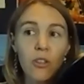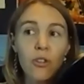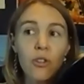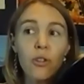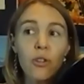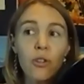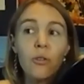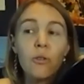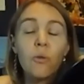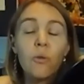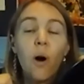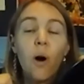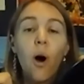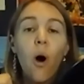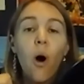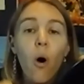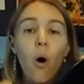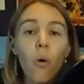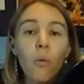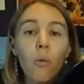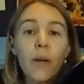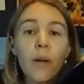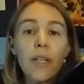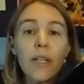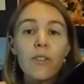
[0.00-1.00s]
to
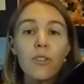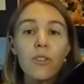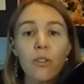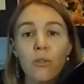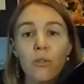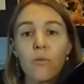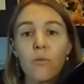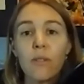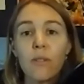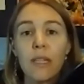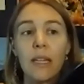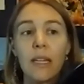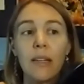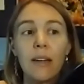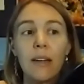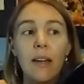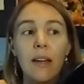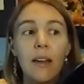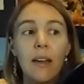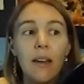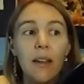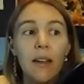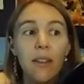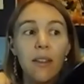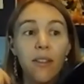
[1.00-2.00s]
always using
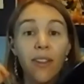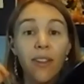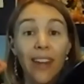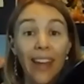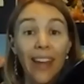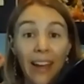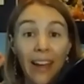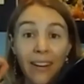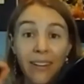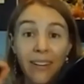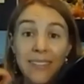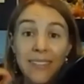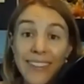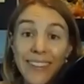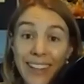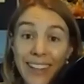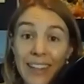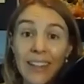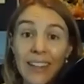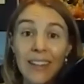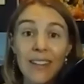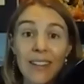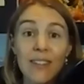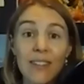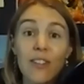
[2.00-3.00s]
the
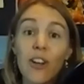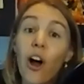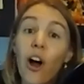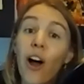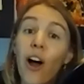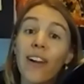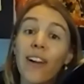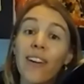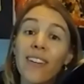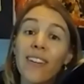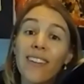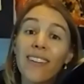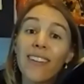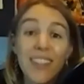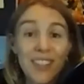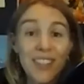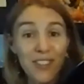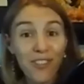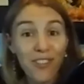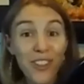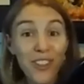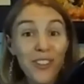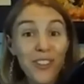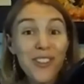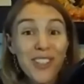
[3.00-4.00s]
analytics, not this
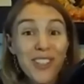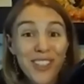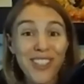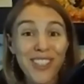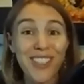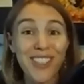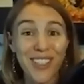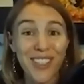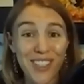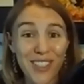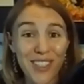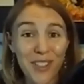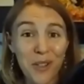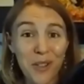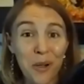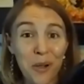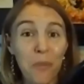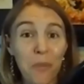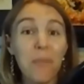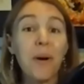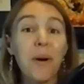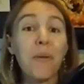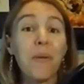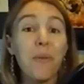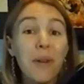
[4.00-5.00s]
feels good to do,
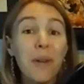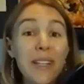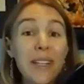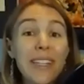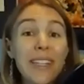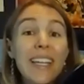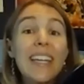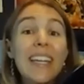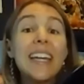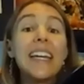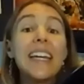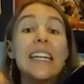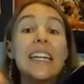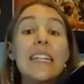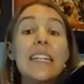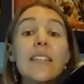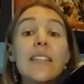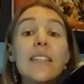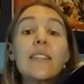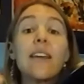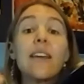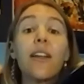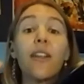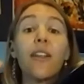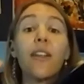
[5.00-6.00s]
but really
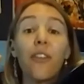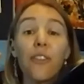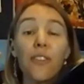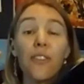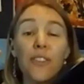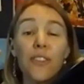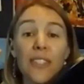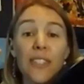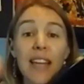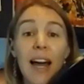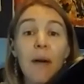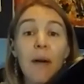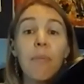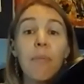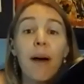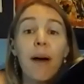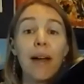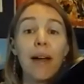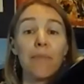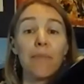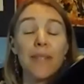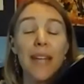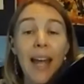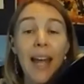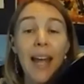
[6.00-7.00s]
is the step
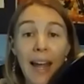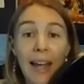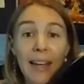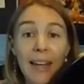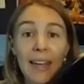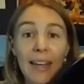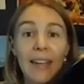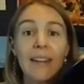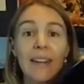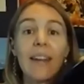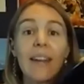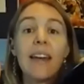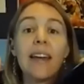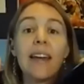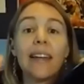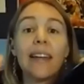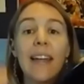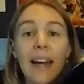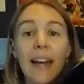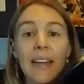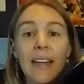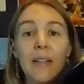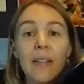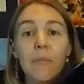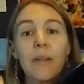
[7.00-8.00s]
I'm taking
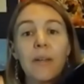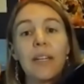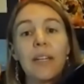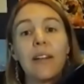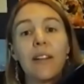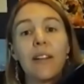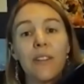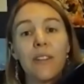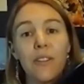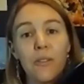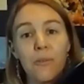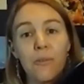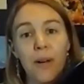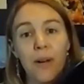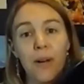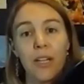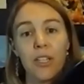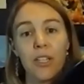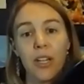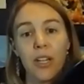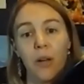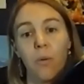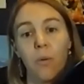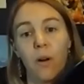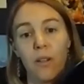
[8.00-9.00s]
getting me the
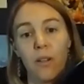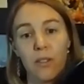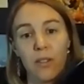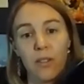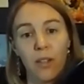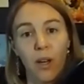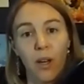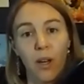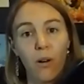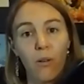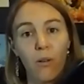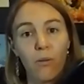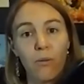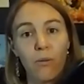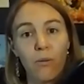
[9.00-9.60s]
direction I want to go.